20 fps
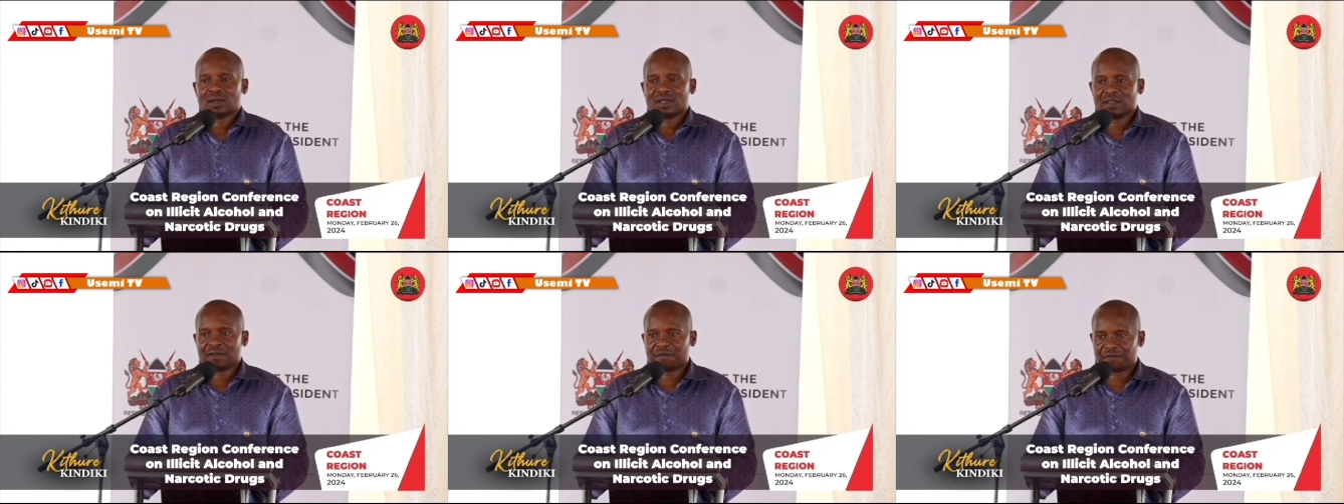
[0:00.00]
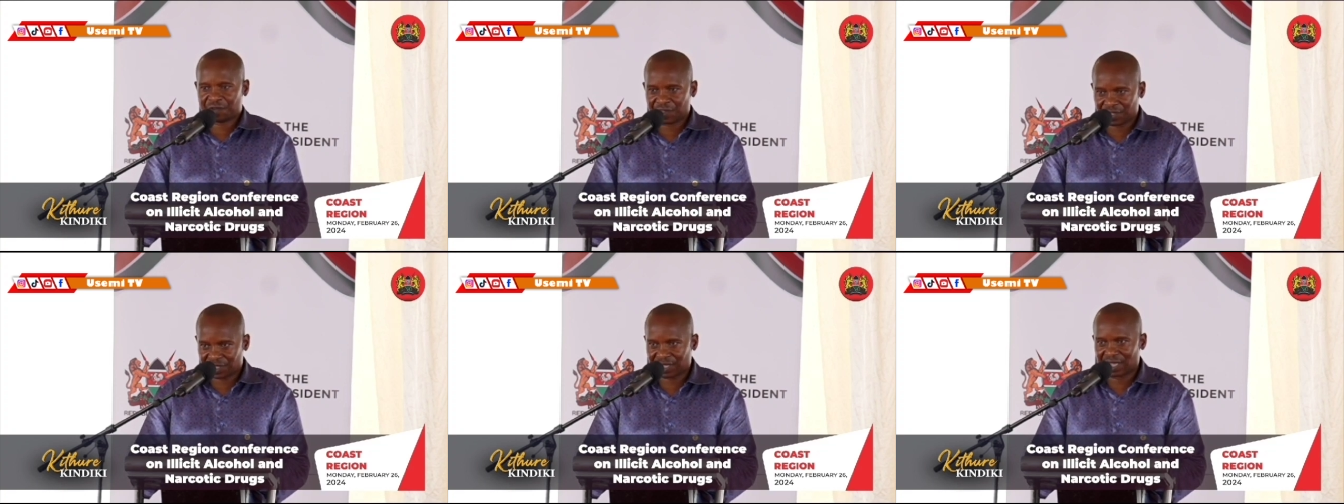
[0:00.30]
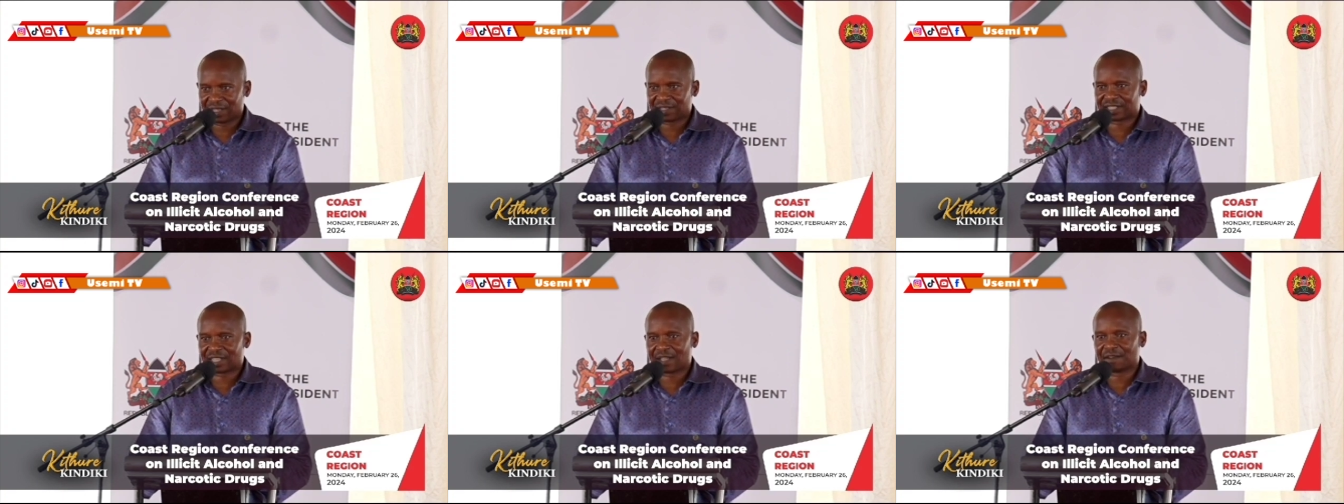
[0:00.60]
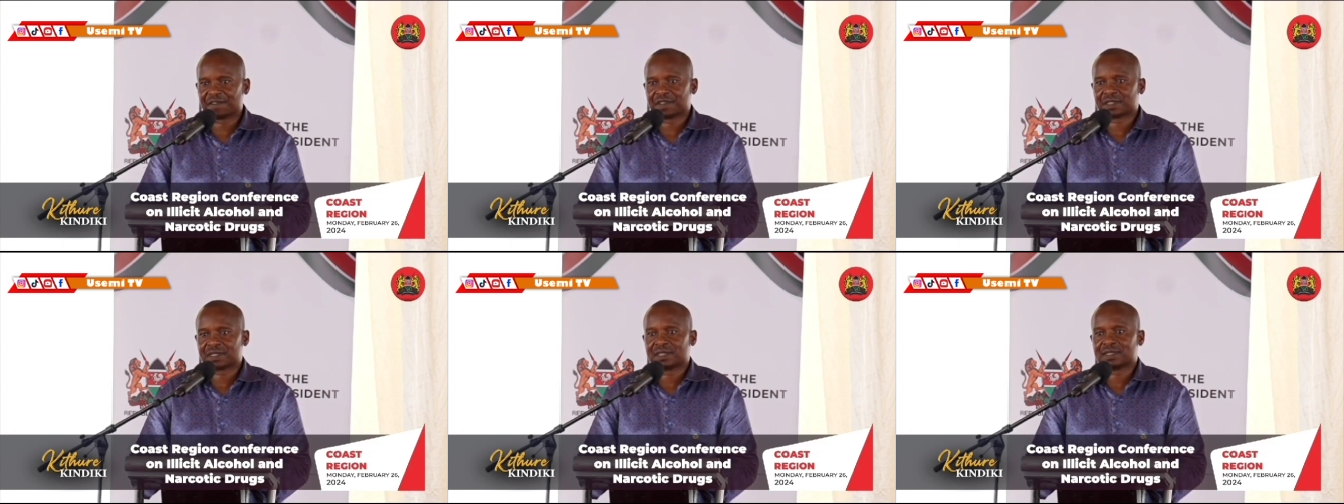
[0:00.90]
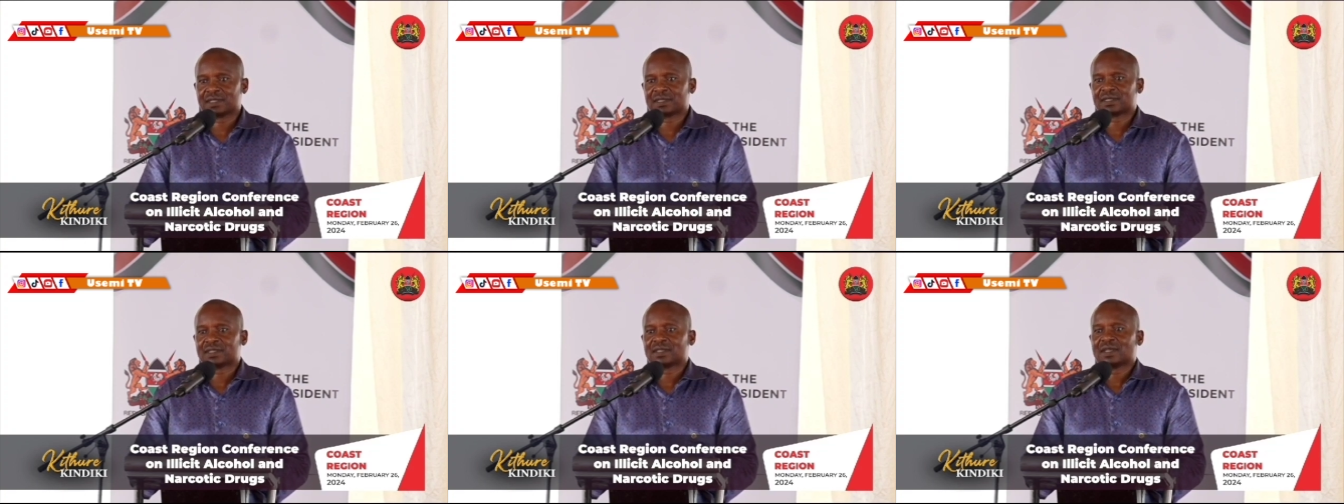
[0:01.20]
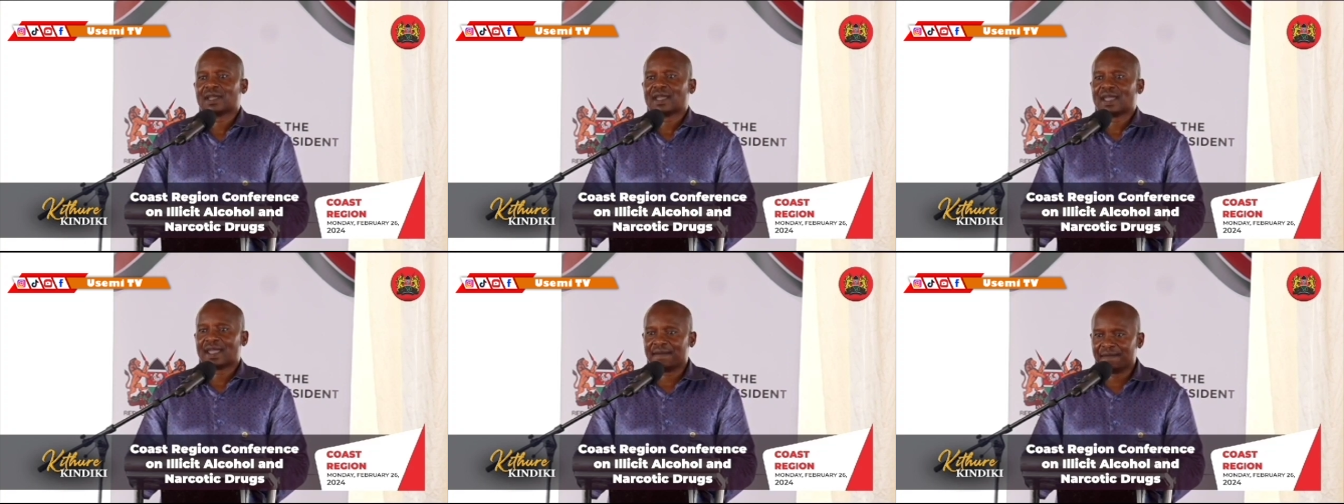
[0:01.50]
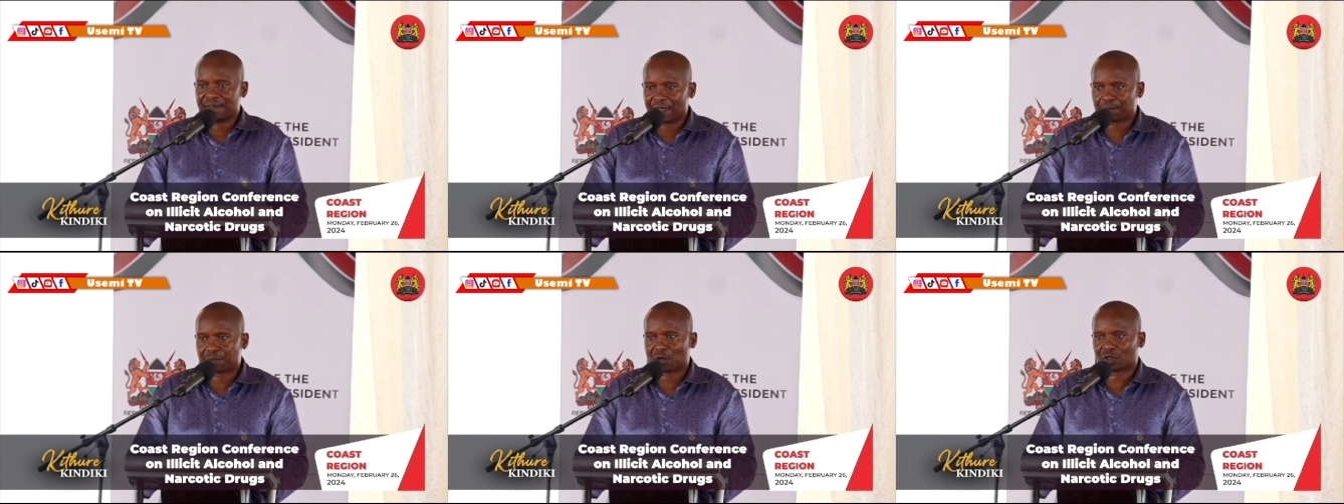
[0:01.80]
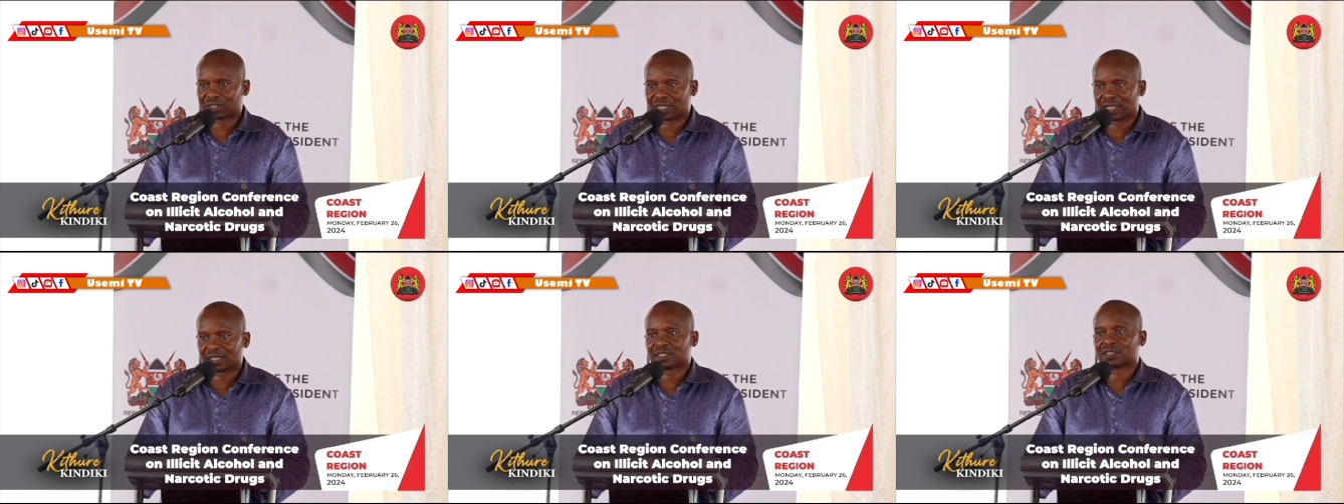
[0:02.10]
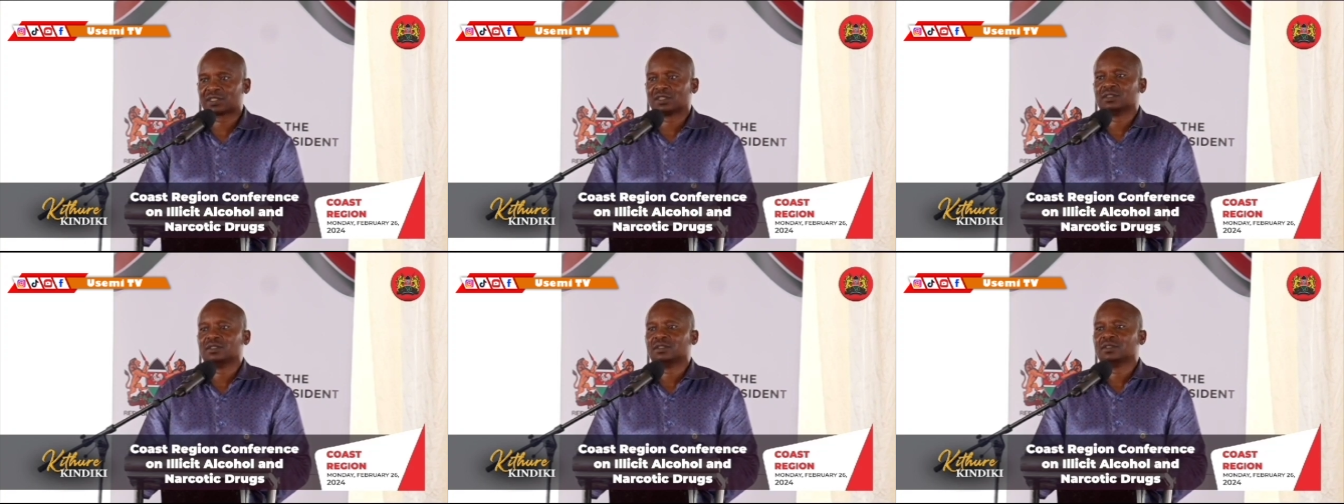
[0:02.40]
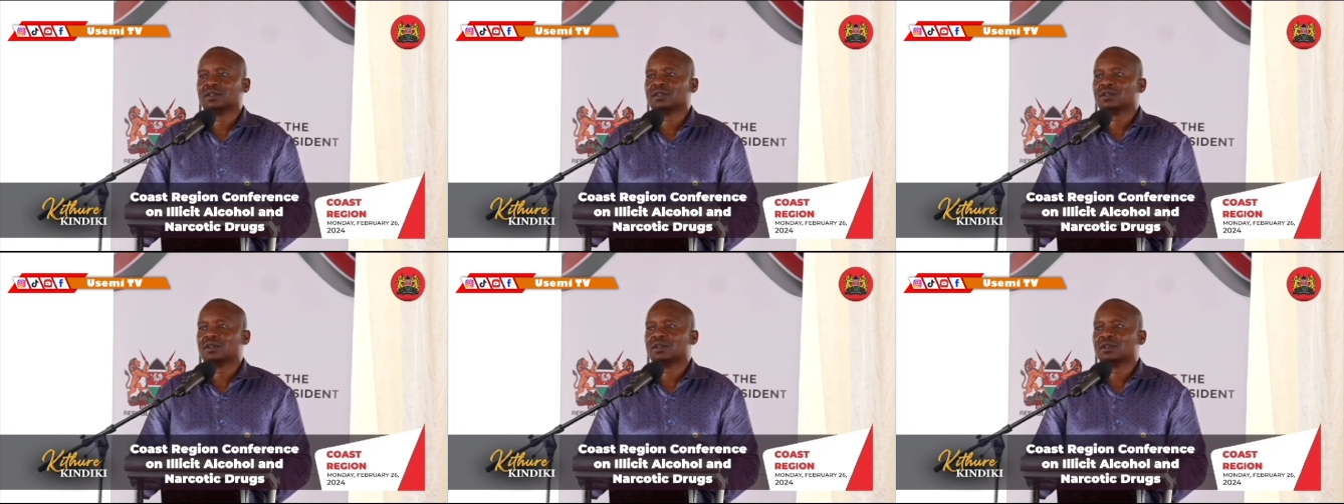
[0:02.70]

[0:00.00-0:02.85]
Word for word: efficient services and the protection